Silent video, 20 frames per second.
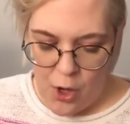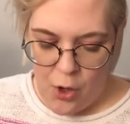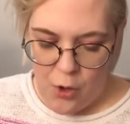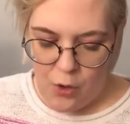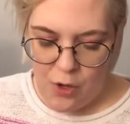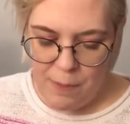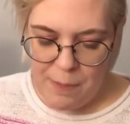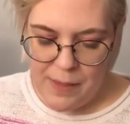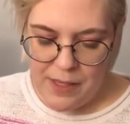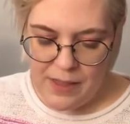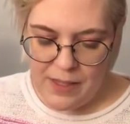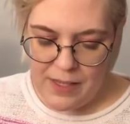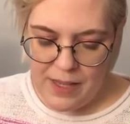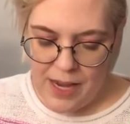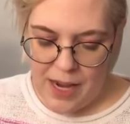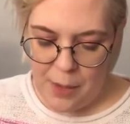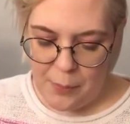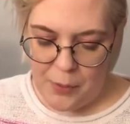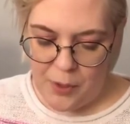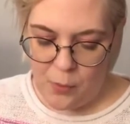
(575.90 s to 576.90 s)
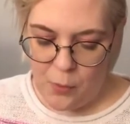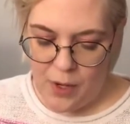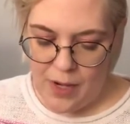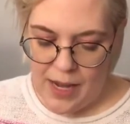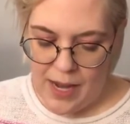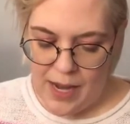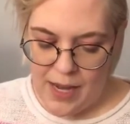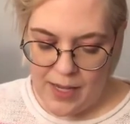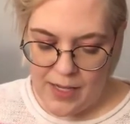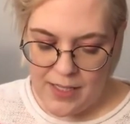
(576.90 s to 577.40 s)
Gripping the camera in one
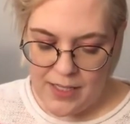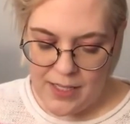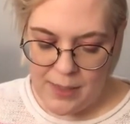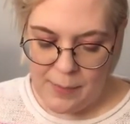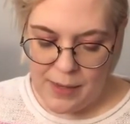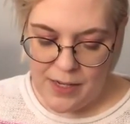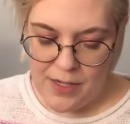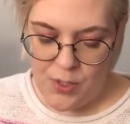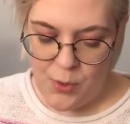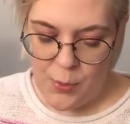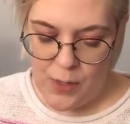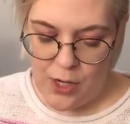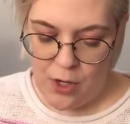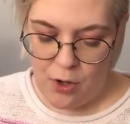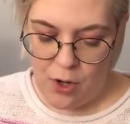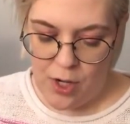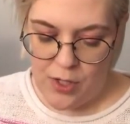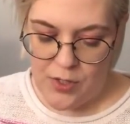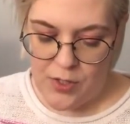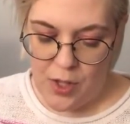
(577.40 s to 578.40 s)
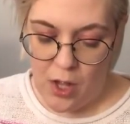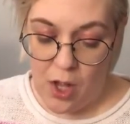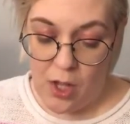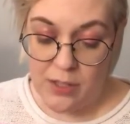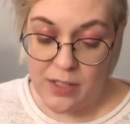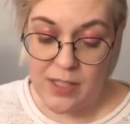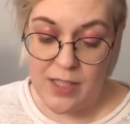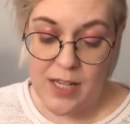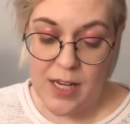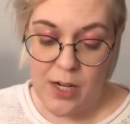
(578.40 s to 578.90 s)
hand, he made his way across the hall
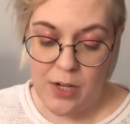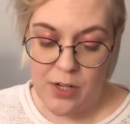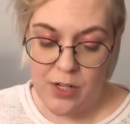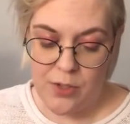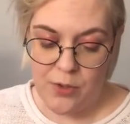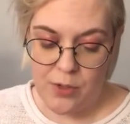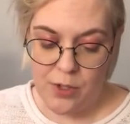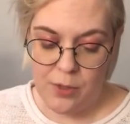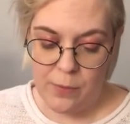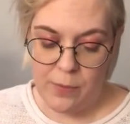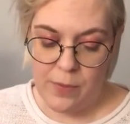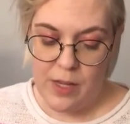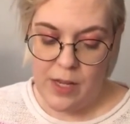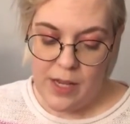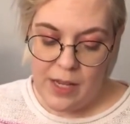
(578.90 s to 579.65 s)
to Terry's room.